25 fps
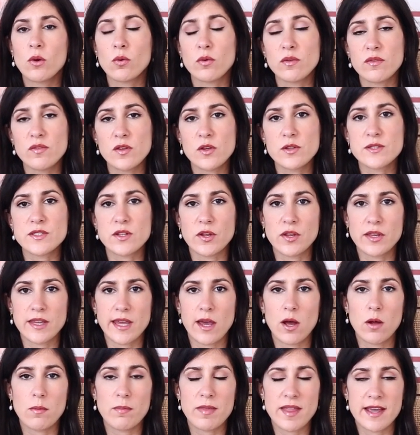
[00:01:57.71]
reviews on
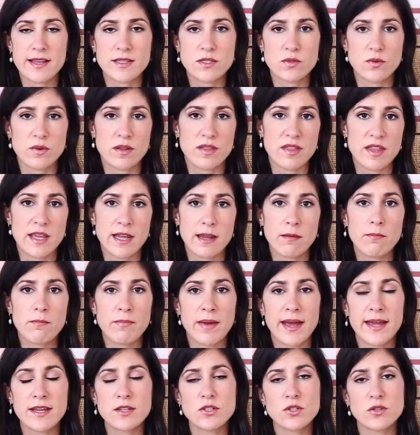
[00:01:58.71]
Yelp that sort of thing
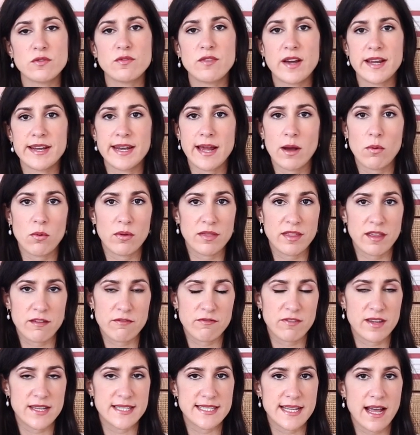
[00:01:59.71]
but do find out what their
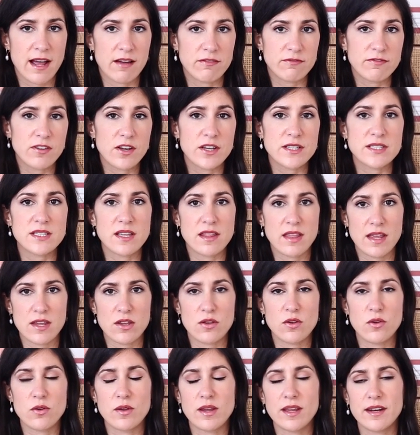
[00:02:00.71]
fees are first so
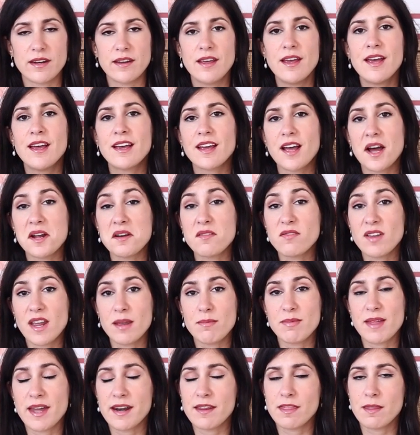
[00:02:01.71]
that you can kind of
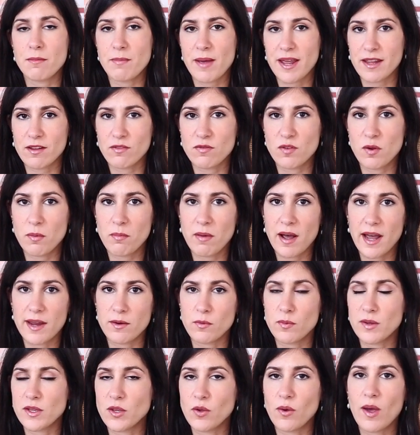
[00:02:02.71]
keep that in the back of your
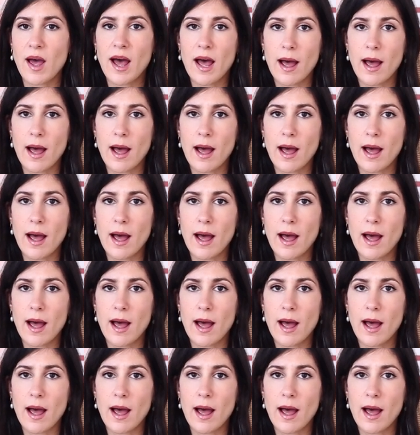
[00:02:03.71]
mind when you